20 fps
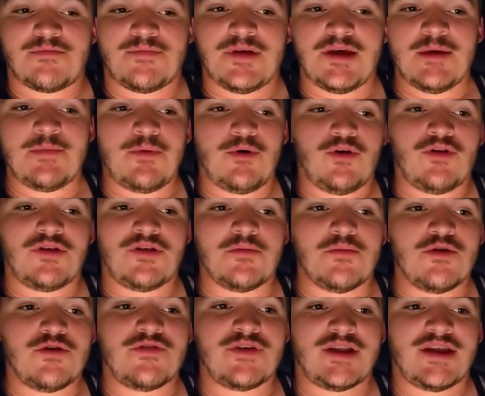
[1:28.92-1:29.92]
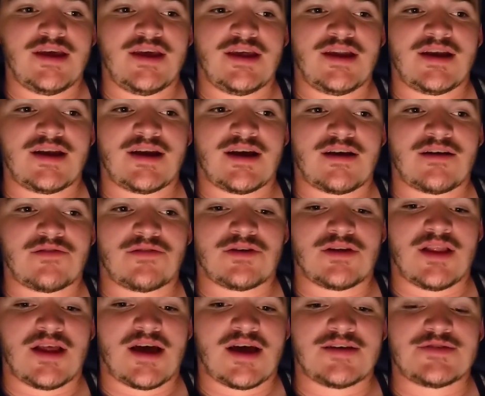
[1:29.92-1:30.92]
people that move in, in and out of
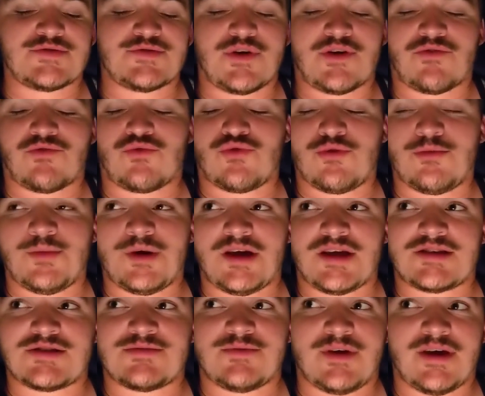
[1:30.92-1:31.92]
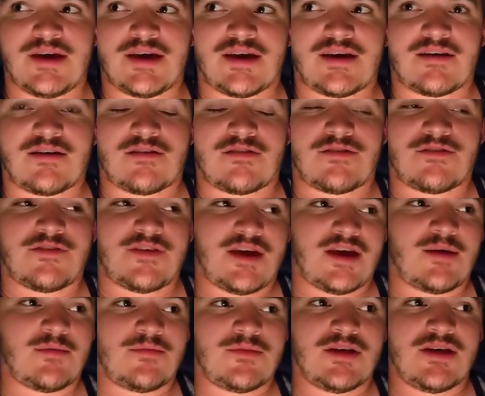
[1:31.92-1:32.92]
our lives. We have roommates, we have
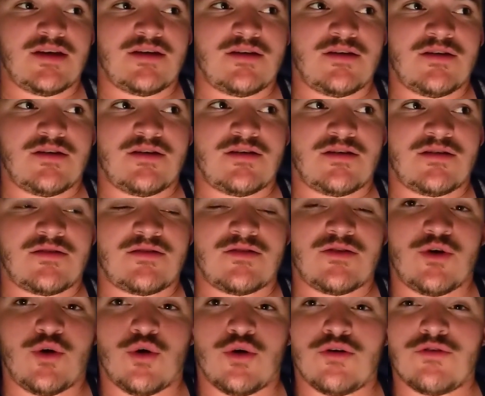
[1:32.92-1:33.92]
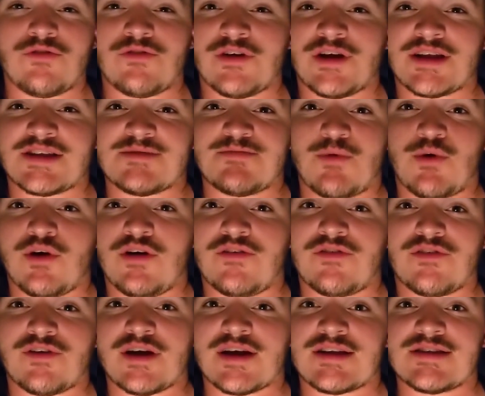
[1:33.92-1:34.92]
family, girlfriends,
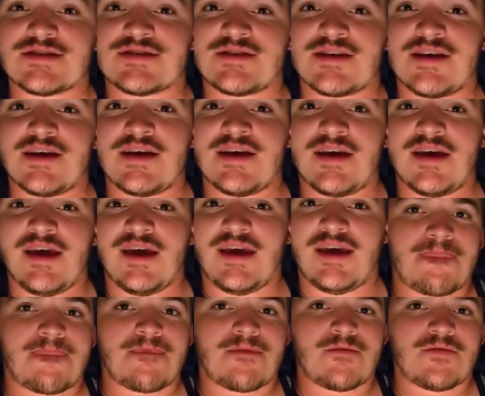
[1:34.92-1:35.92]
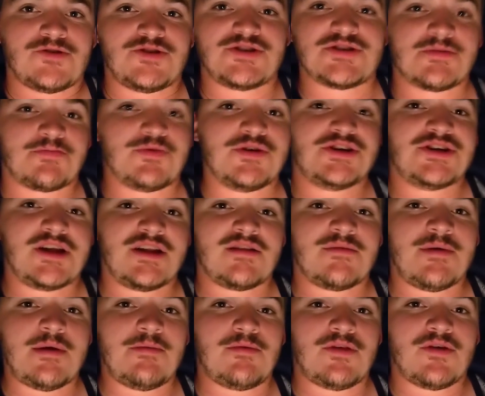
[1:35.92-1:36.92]
boyfriends, and just appreciating
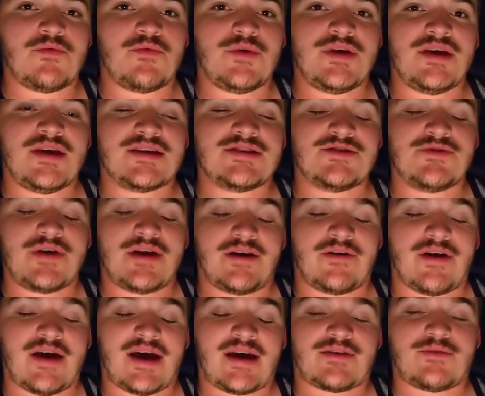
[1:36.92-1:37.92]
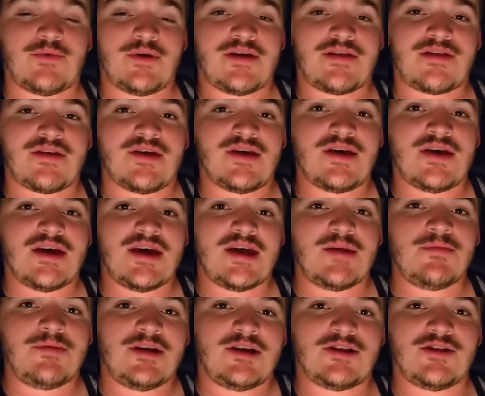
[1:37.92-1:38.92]
the people that we get to interact with
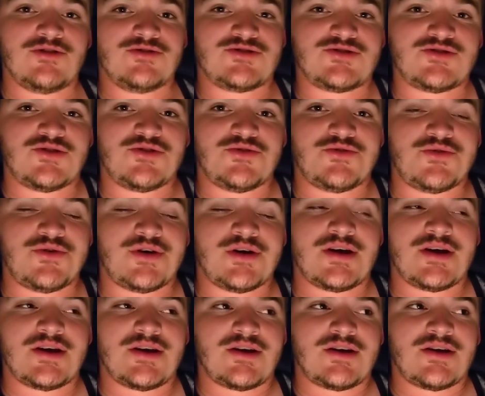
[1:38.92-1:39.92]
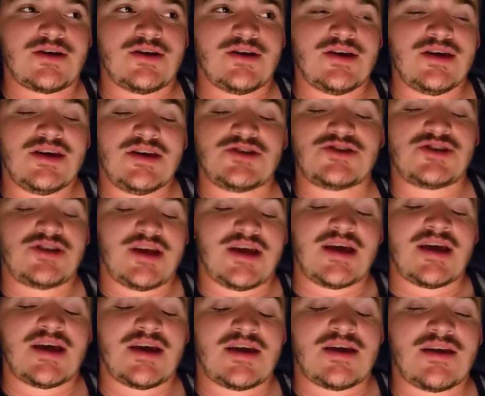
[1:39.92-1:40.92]
and be close to each
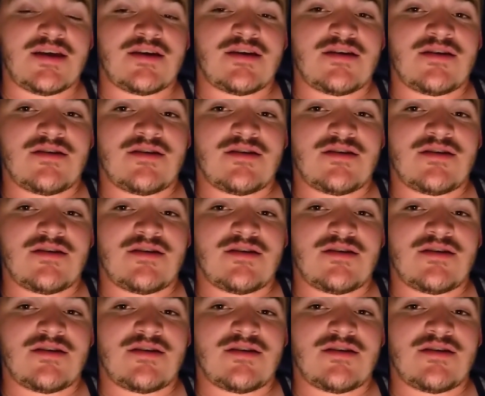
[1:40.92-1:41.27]
day.